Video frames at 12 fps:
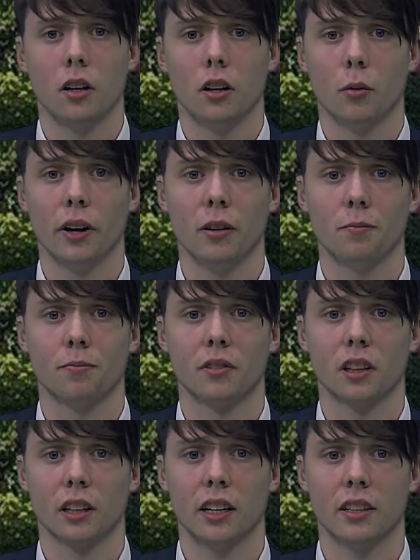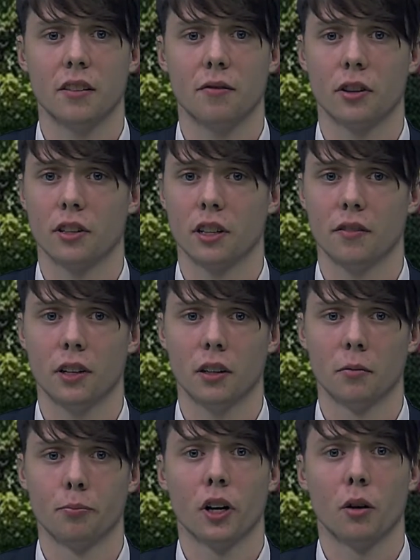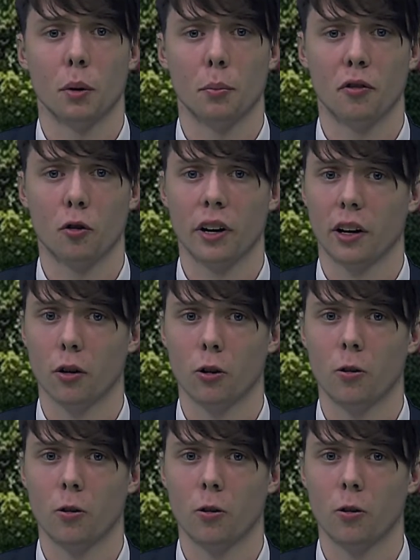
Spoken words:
Well, that is it for this evening. But before I go,